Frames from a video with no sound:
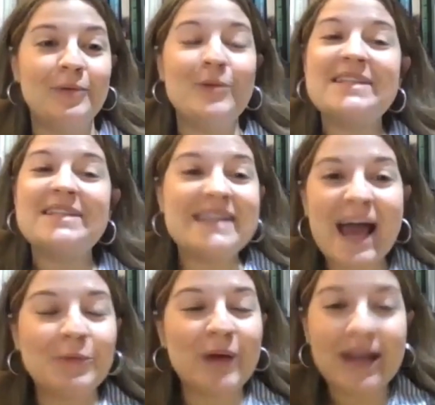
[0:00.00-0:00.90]
We did
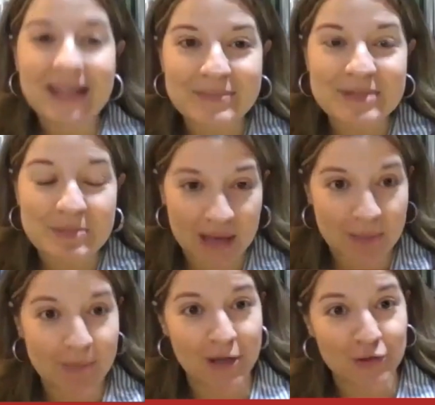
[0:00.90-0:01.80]
not want him to pick
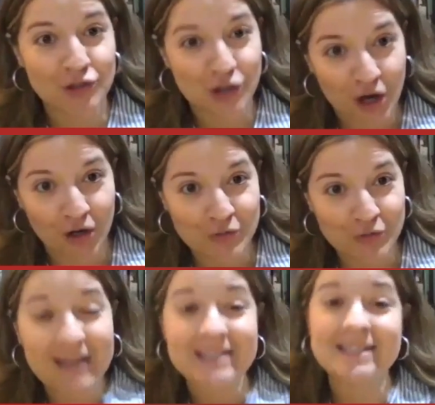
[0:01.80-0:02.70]
up another charge
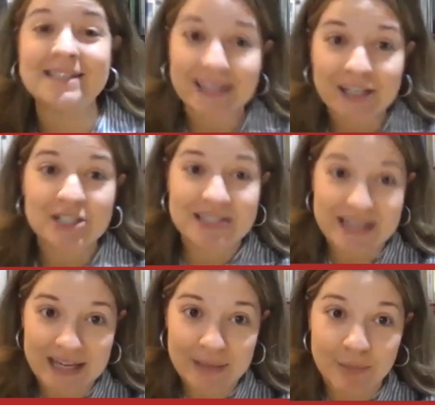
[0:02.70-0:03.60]
because his legal
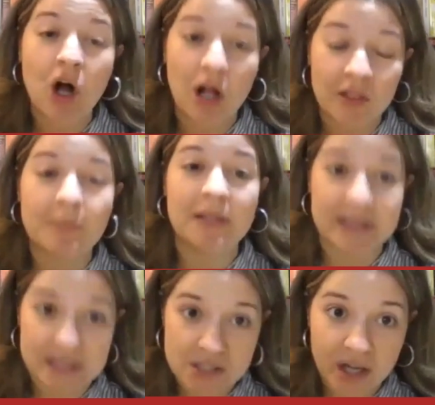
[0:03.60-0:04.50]
team called the
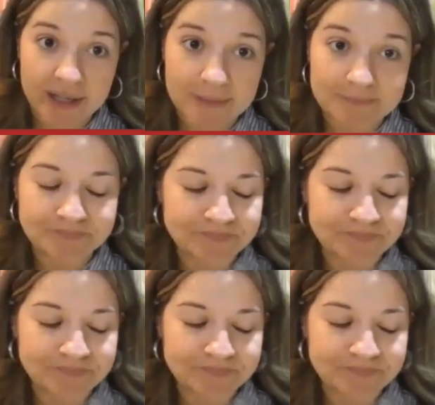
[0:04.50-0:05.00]
police on him.